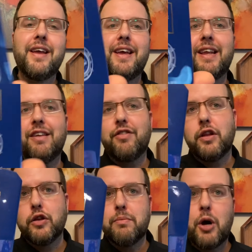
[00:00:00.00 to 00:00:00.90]
It is
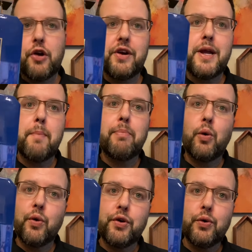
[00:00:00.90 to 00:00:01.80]
Loumari
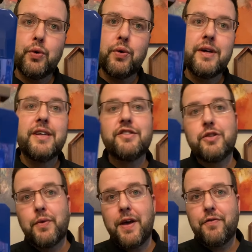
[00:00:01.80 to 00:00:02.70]
Porthole.
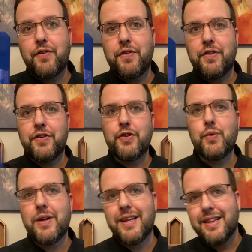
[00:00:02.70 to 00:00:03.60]
So without further
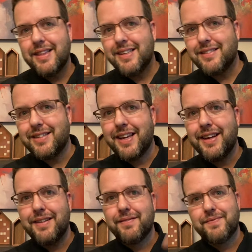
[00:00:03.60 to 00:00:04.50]
ado, let's get it.